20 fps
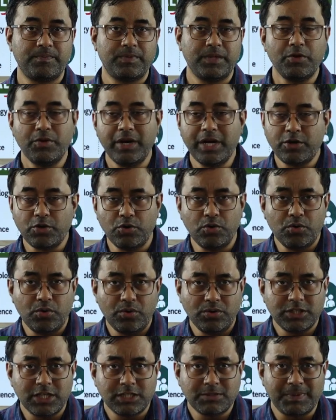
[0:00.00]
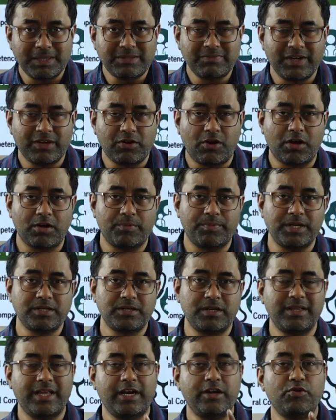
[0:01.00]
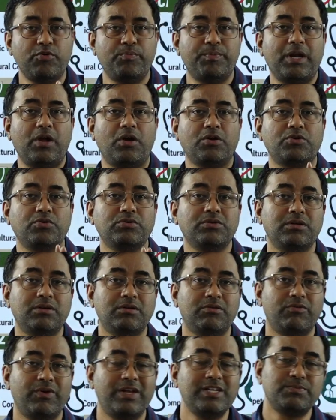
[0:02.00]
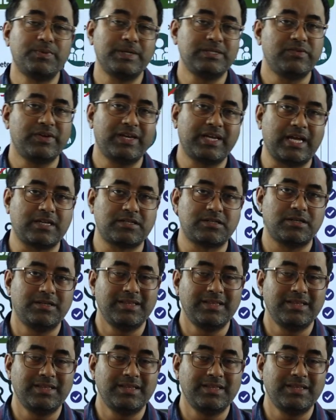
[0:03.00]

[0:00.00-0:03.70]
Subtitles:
You need to do the specific occupation, then you belong to one specific caste.